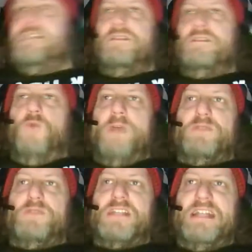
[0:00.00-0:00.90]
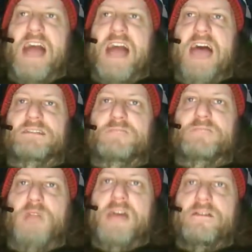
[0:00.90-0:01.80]
got into the 1 percentile
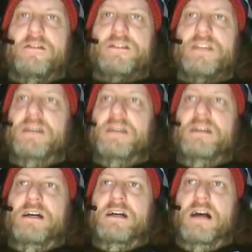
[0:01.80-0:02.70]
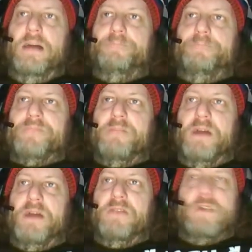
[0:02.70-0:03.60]
of players,
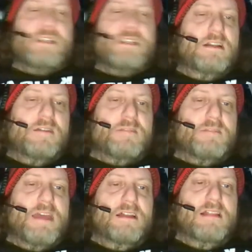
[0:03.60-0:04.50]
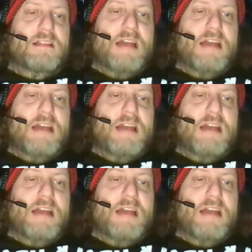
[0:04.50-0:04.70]
but it wasn't enough to make